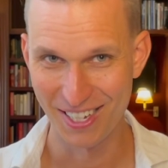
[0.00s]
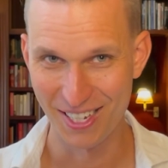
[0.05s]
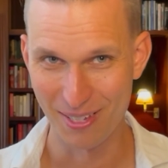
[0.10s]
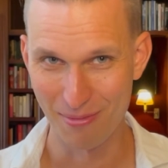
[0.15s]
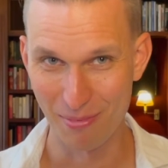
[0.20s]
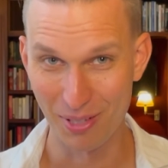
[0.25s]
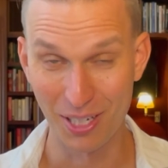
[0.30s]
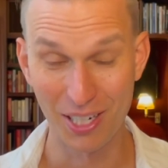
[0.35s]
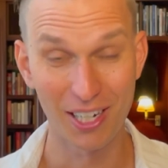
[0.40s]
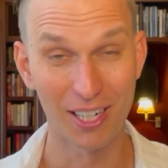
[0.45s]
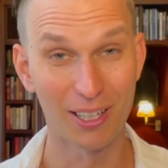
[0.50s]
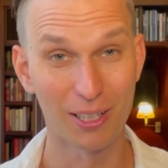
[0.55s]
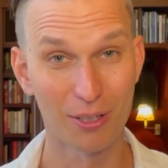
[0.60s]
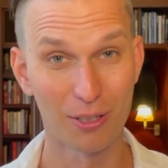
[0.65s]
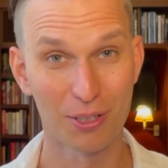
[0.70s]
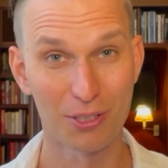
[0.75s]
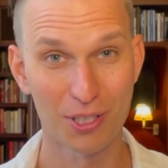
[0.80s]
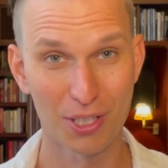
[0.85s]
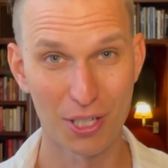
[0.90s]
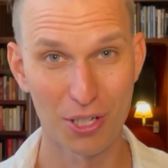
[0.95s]
Mikael
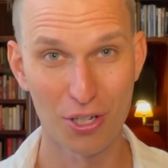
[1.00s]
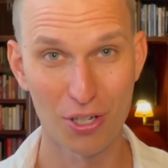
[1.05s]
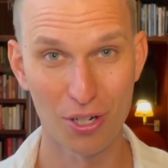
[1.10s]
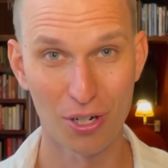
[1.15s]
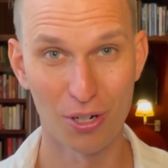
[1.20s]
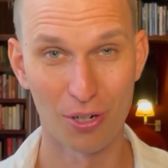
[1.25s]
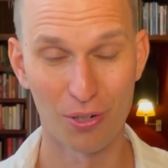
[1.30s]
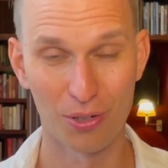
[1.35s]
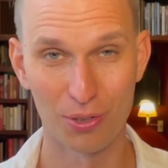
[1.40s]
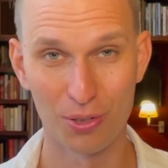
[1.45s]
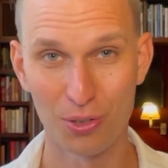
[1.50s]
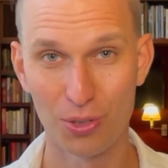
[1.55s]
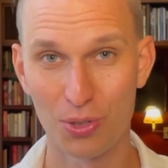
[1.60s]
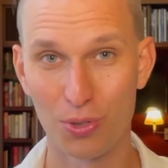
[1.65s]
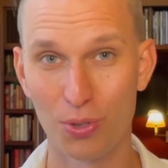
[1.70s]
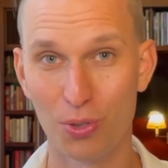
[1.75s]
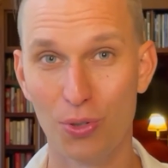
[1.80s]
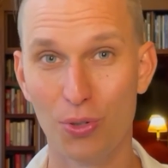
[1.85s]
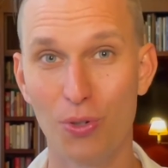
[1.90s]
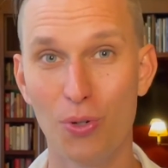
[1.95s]
Koski Show,
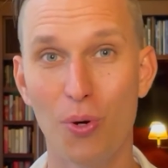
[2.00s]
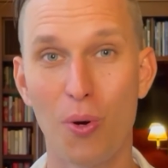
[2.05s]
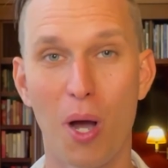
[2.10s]
to